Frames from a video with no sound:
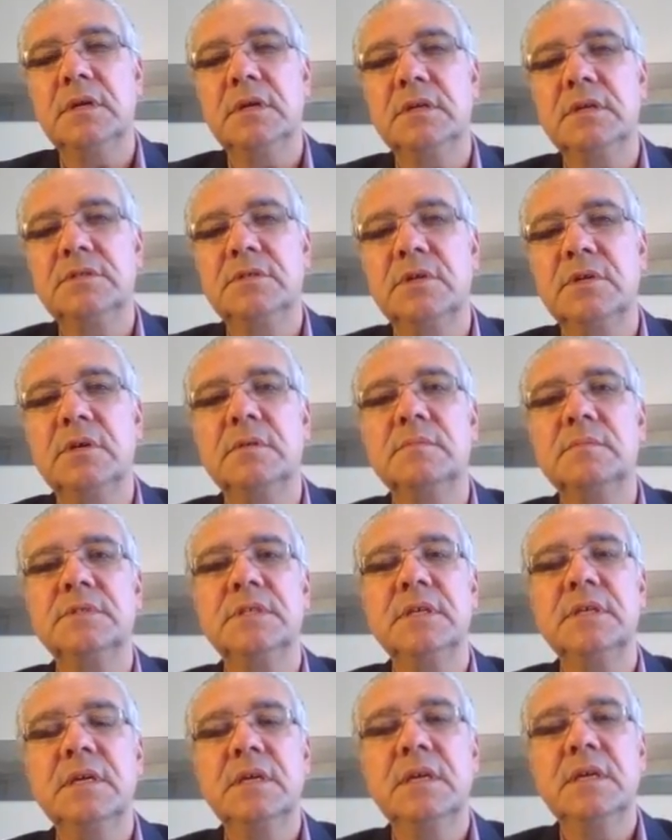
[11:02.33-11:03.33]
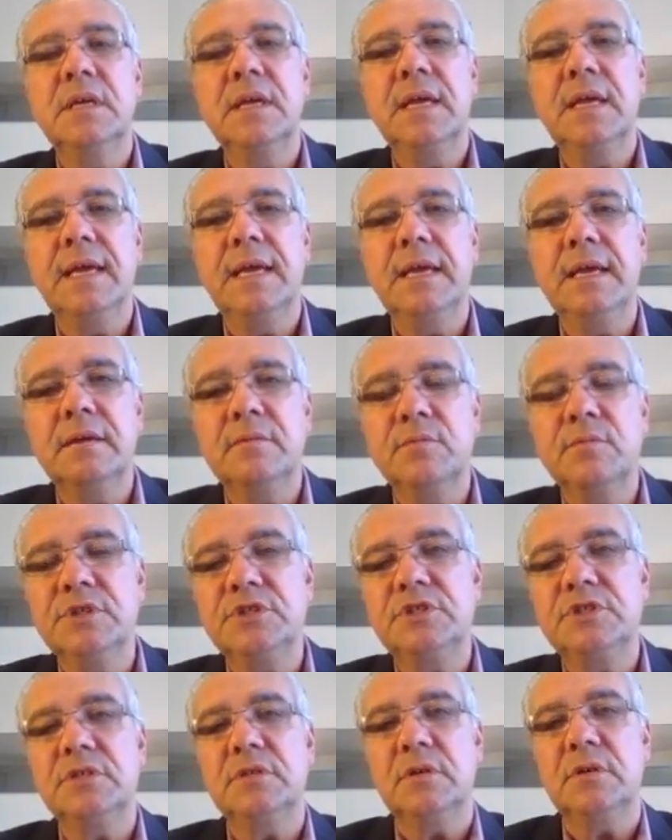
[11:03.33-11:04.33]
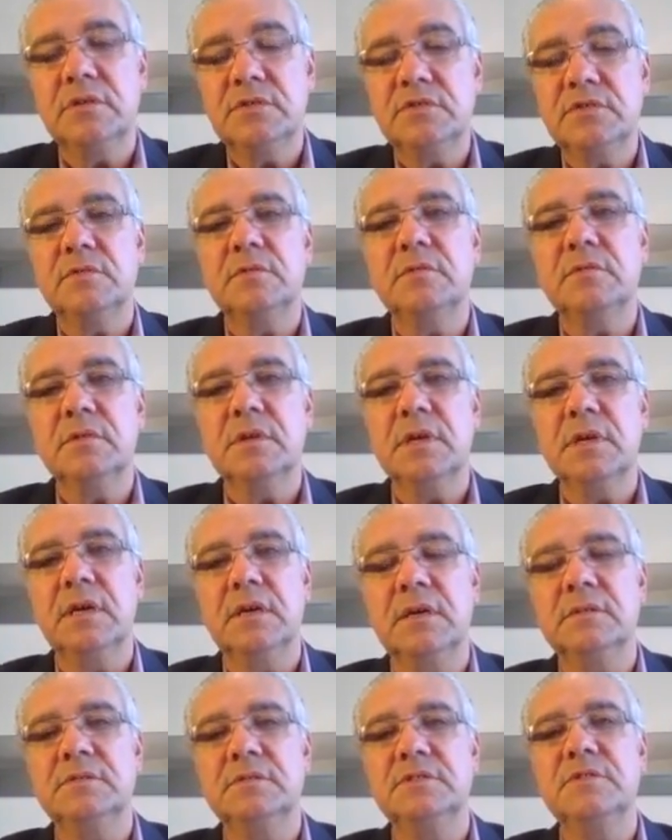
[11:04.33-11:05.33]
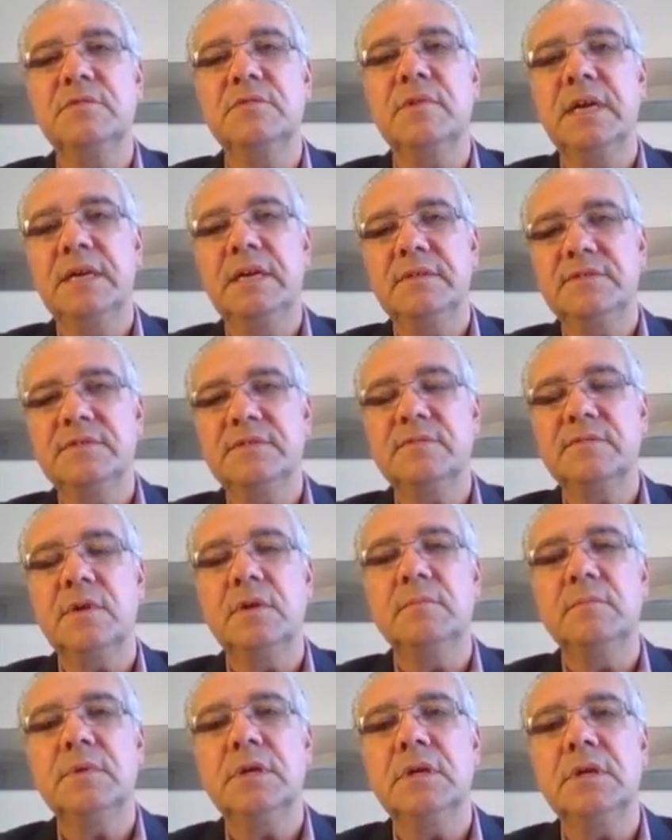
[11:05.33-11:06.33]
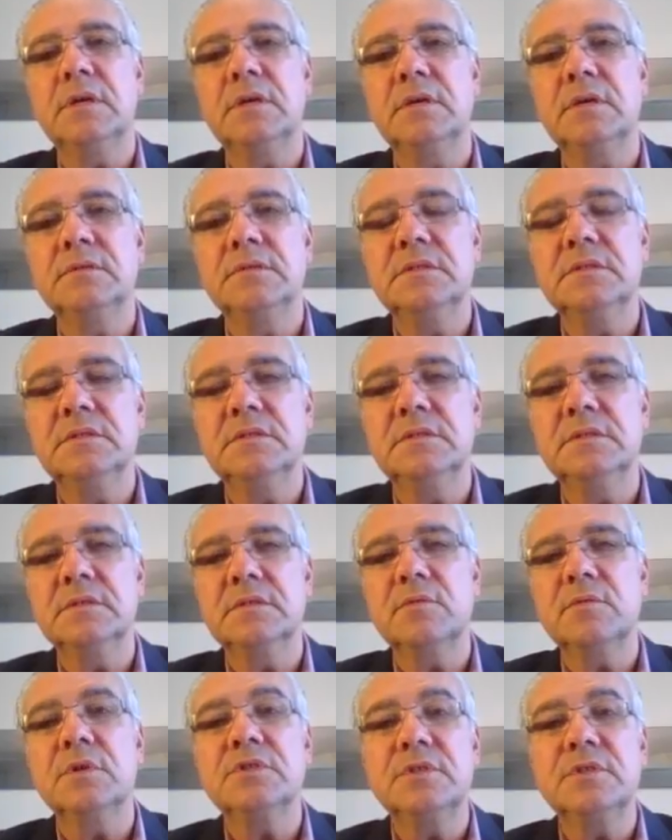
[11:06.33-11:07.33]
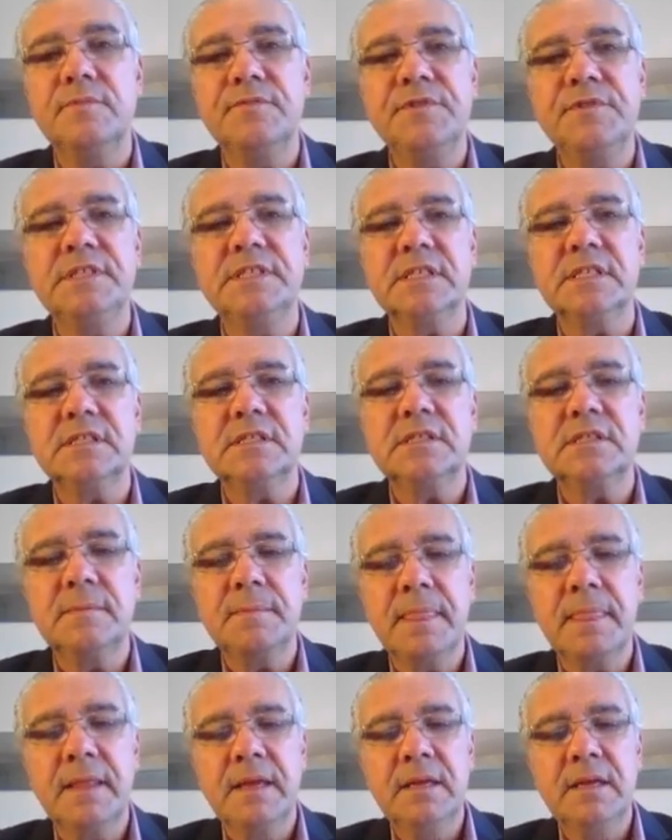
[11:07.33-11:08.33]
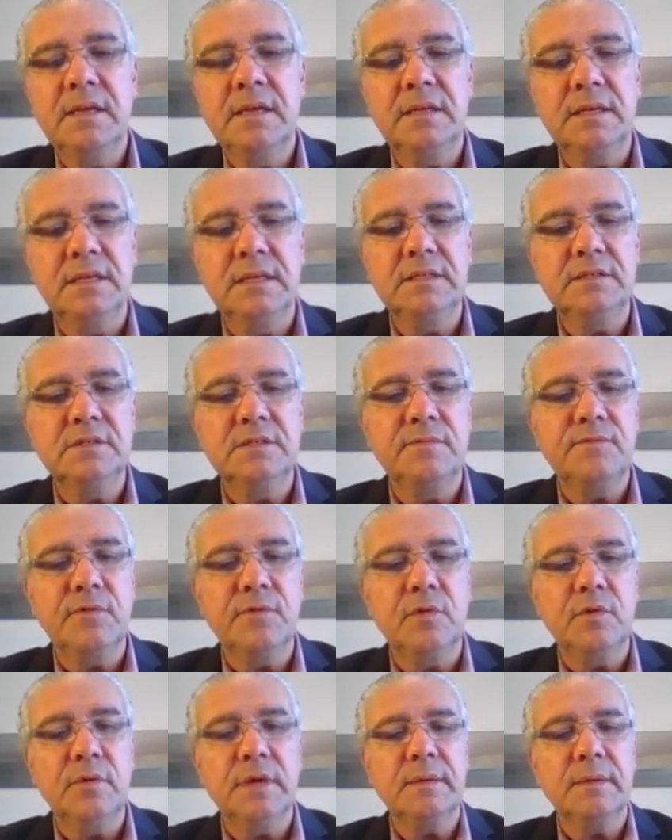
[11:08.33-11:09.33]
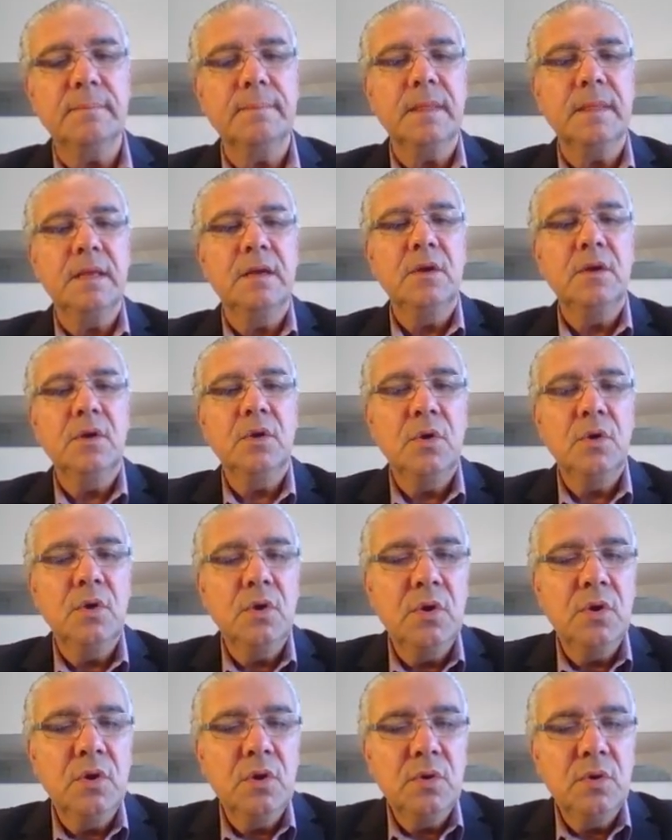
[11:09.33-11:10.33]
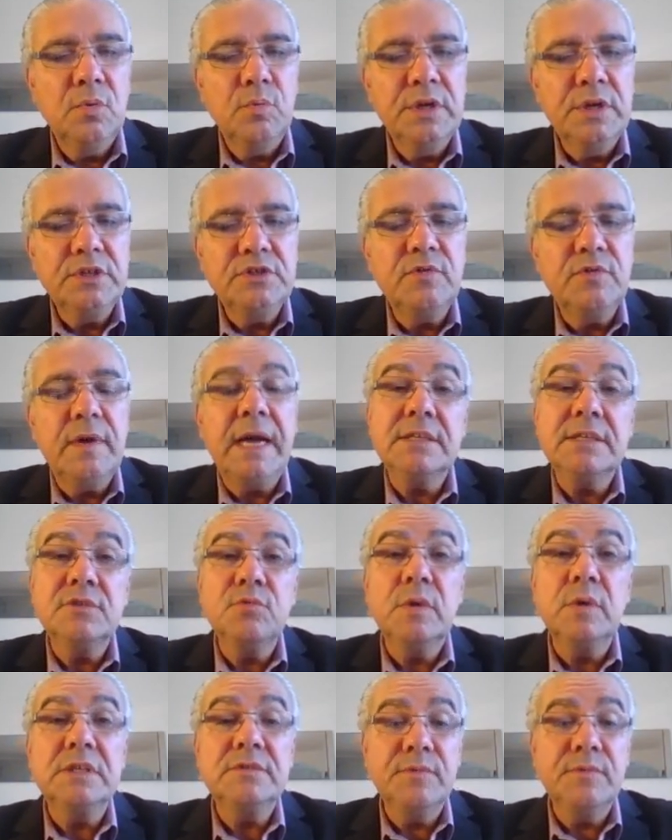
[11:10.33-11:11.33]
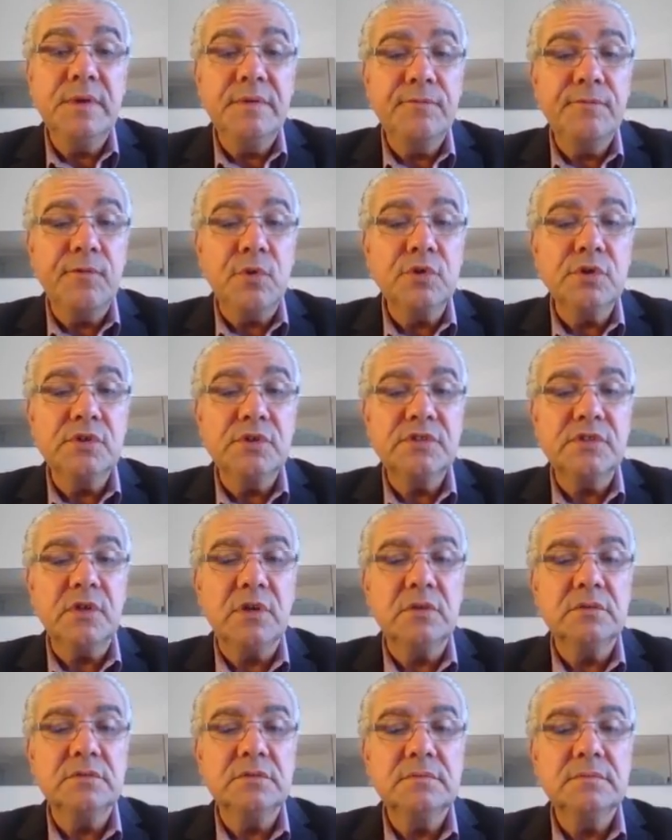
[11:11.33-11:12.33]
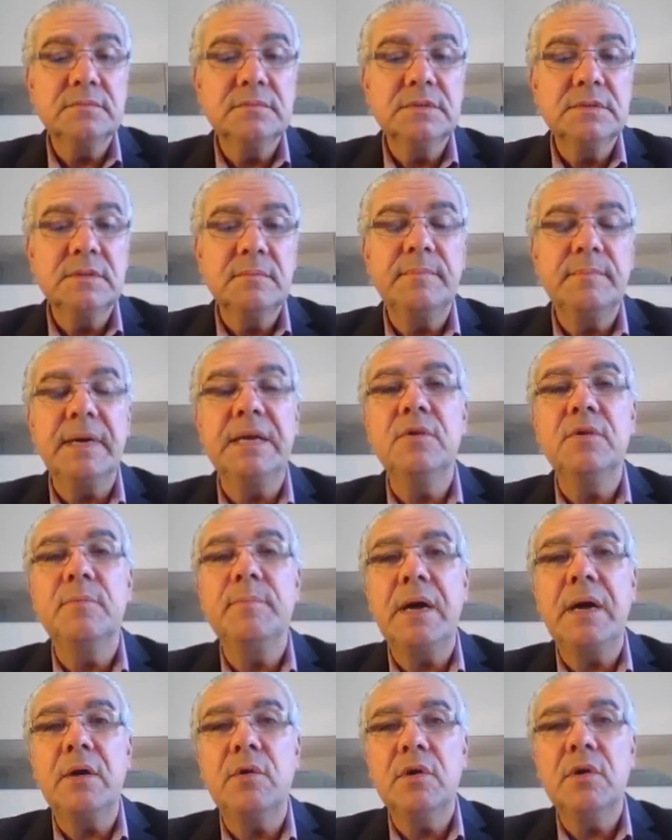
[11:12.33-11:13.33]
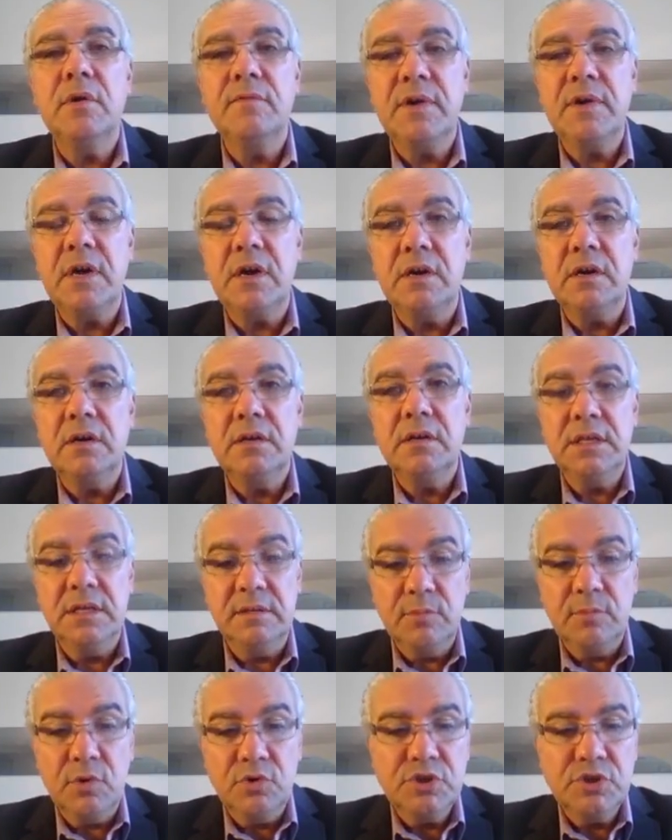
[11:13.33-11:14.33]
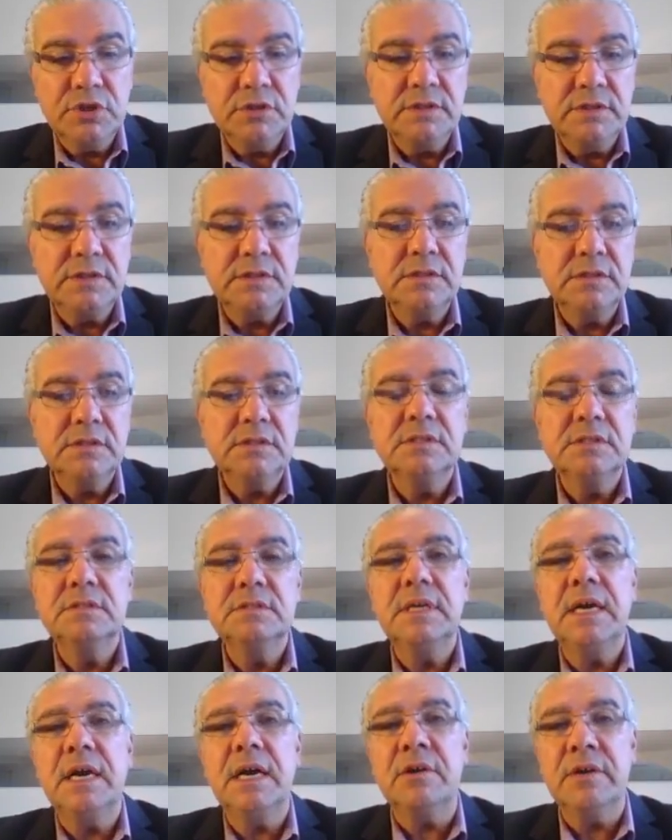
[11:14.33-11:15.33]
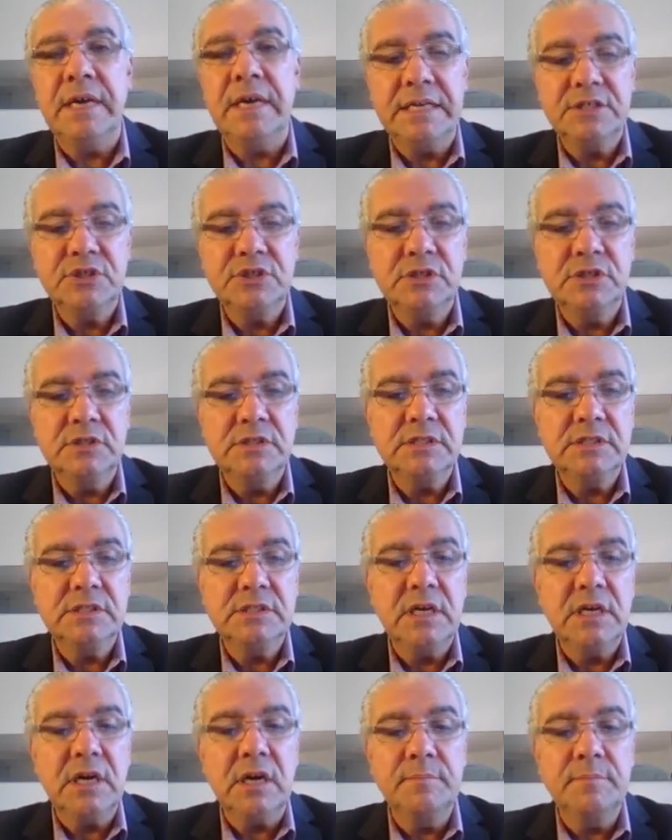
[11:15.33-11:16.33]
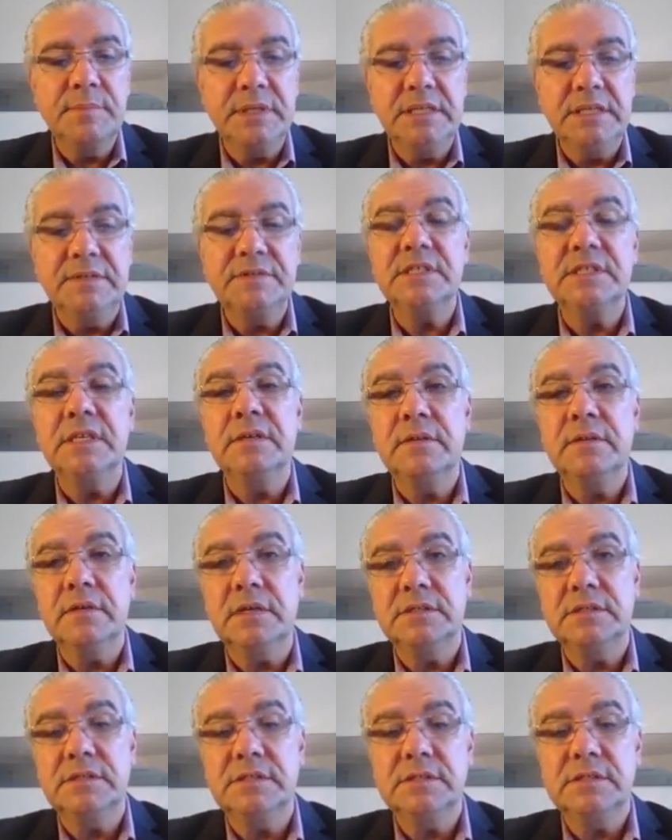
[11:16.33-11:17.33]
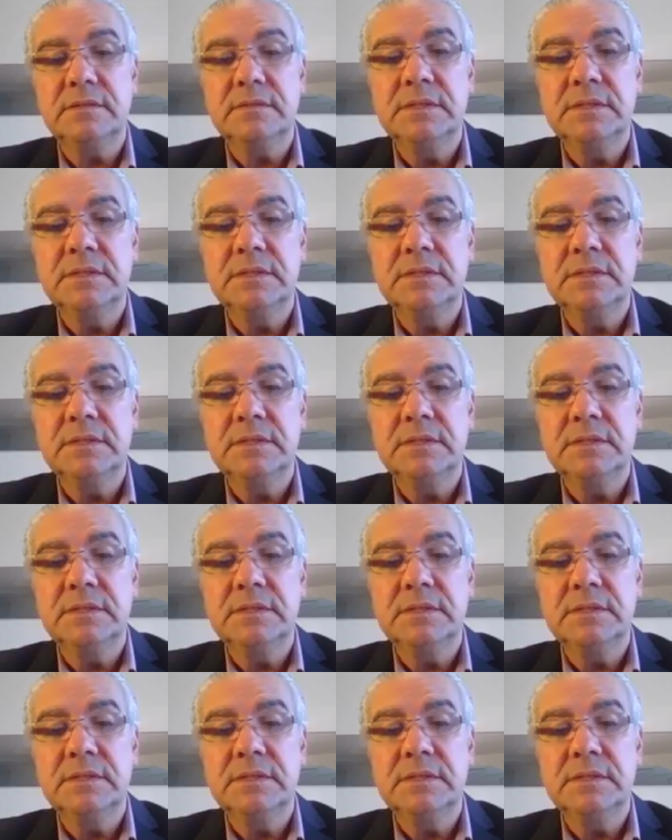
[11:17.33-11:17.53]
terms, which also derives from the quantum physics, is the following. We attract what we focus on by the power of our emotions, our actions, our beliefs and thoughts.